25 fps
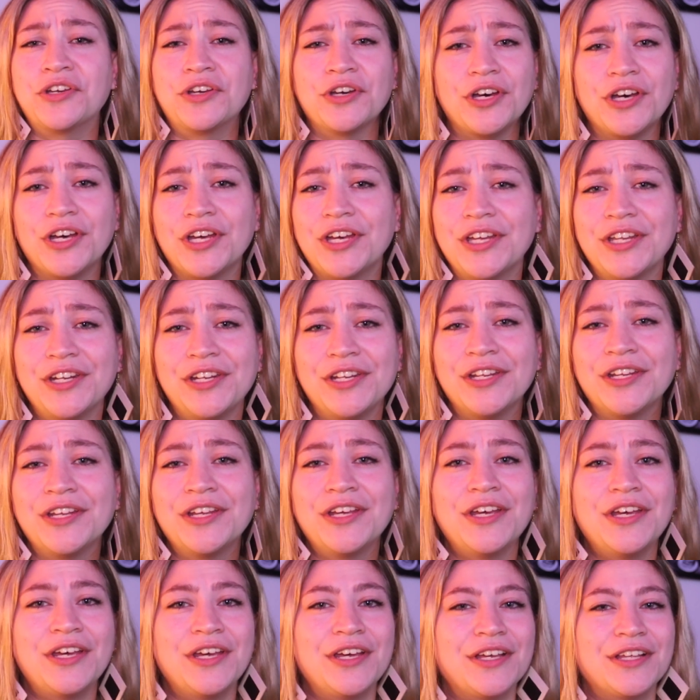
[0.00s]
good,
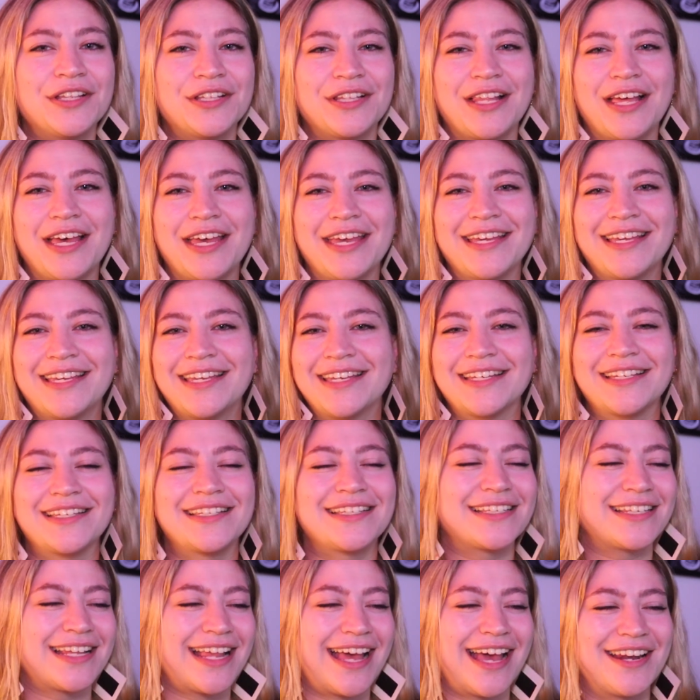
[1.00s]
like,
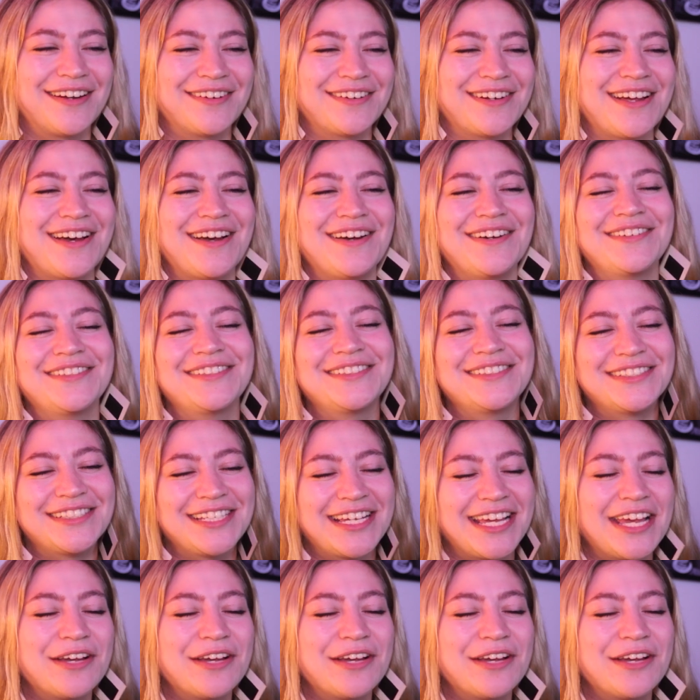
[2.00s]
I don't know.